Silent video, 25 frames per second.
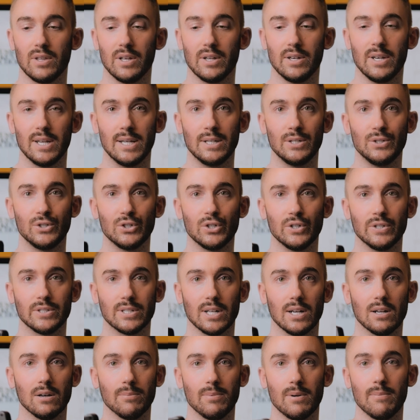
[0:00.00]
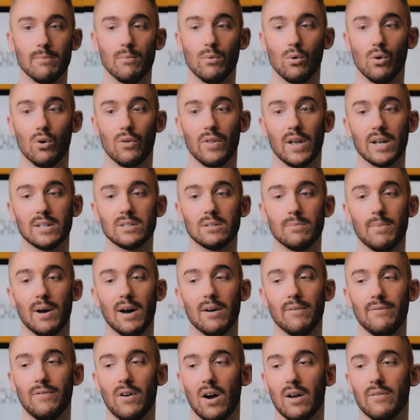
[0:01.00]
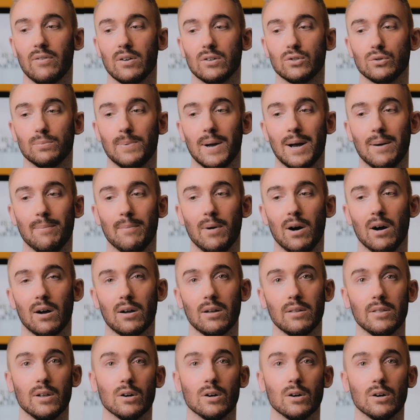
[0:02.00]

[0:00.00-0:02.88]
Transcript: The Ninja is a little bit more, that's about £500 mark.